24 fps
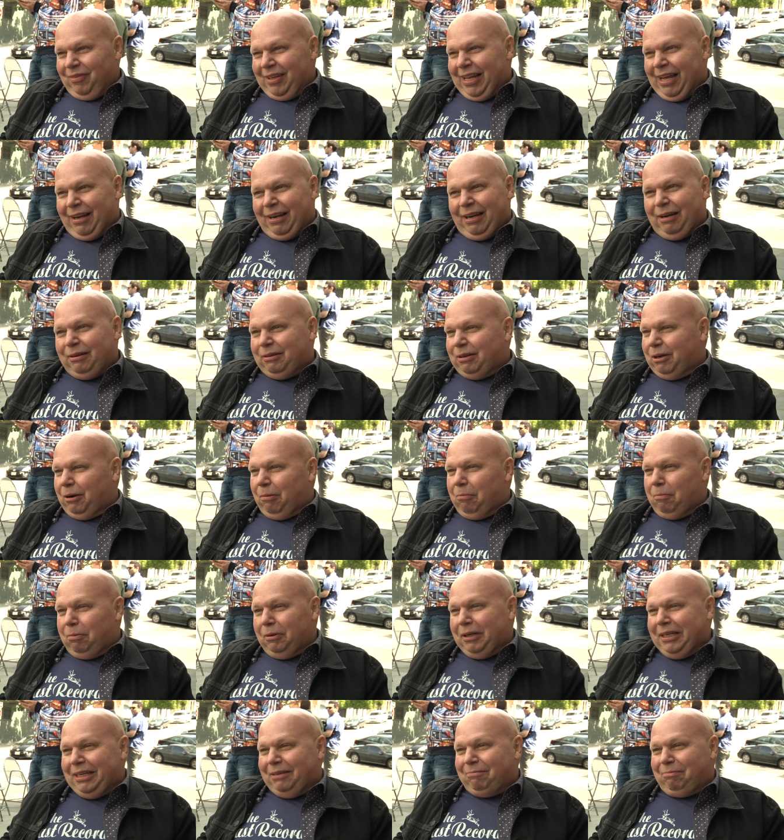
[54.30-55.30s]
and in
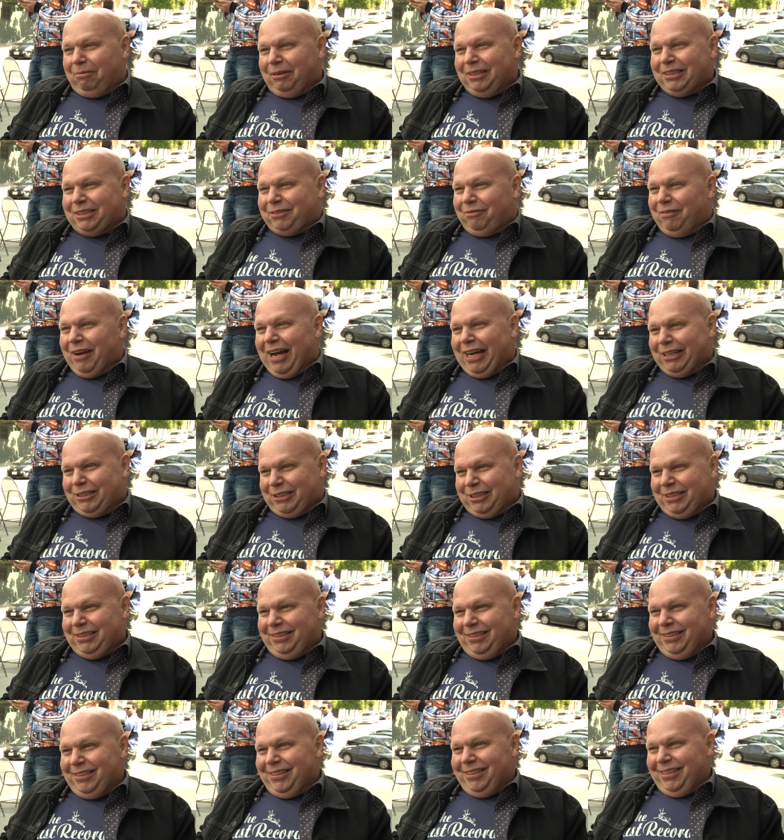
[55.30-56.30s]
complete Prince
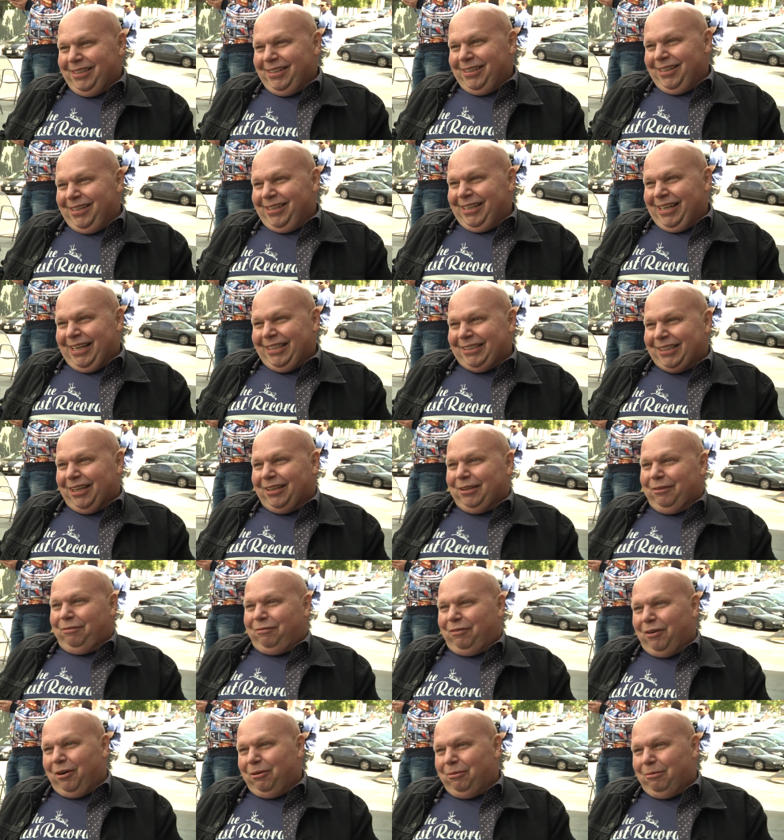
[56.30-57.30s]
fashion, he's on the
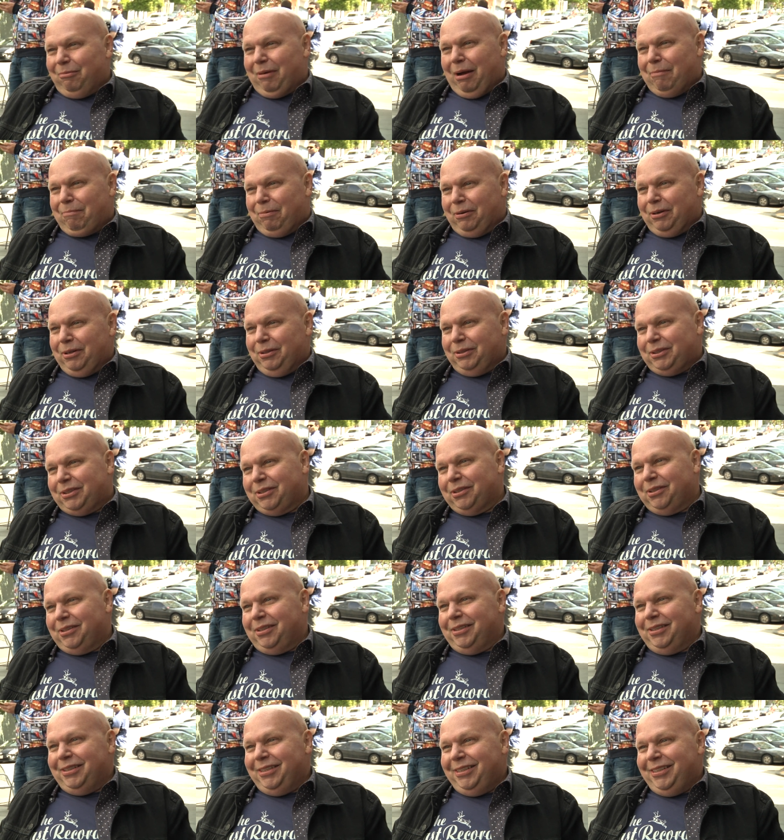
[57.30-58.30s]
phone with my
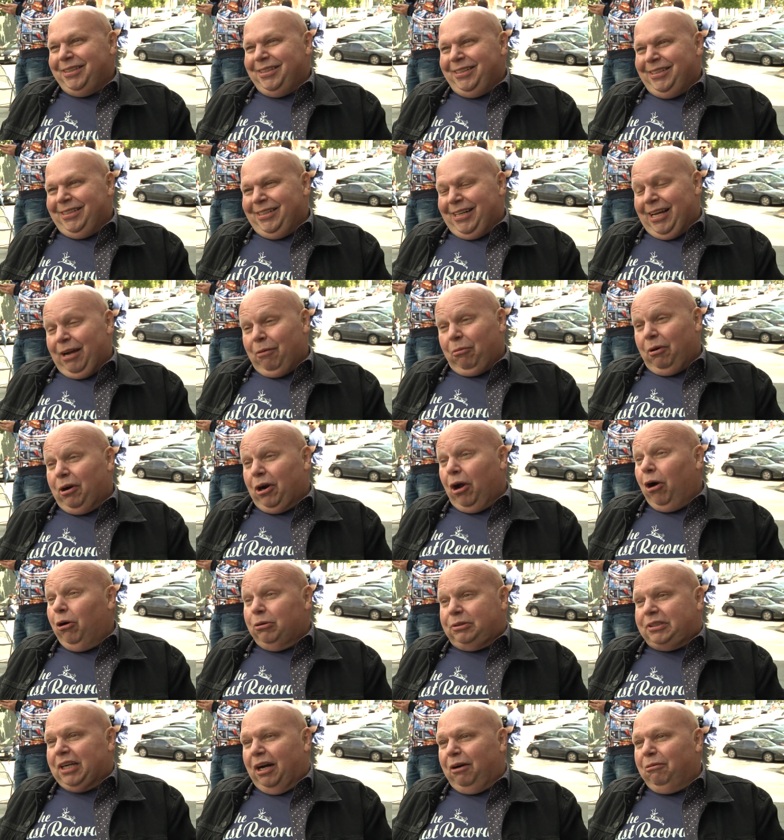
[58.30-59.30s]
producer, and we're in a
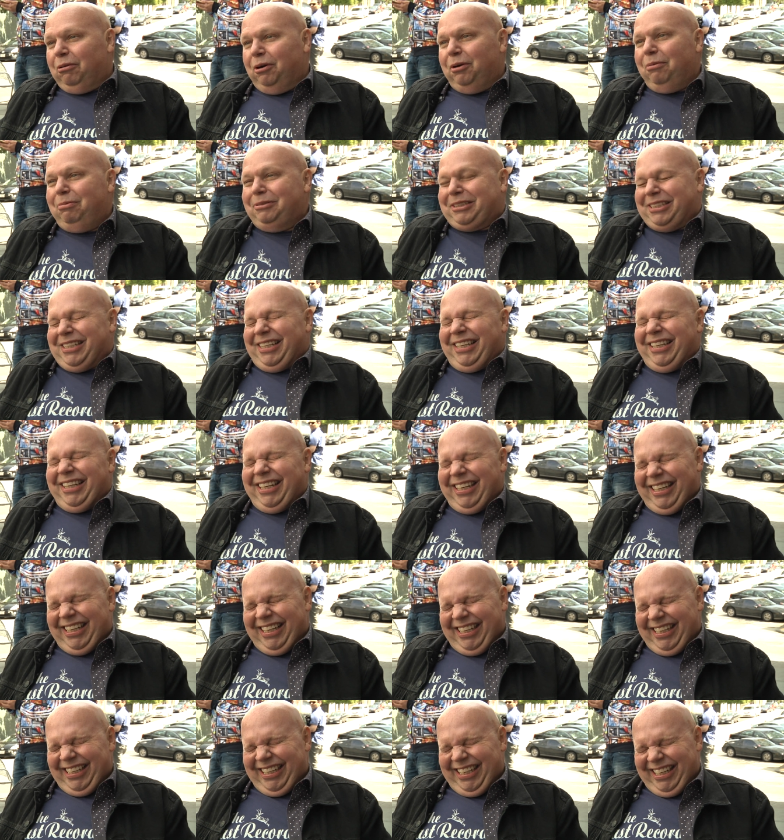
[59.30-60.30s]
hotel room. You're in
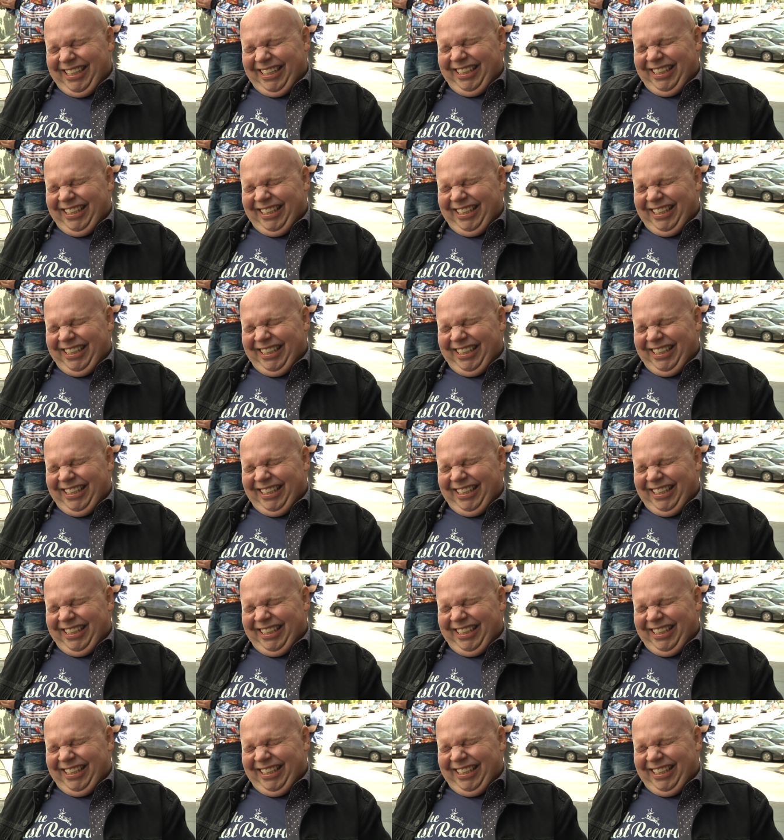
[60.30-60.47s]
Minneapolis.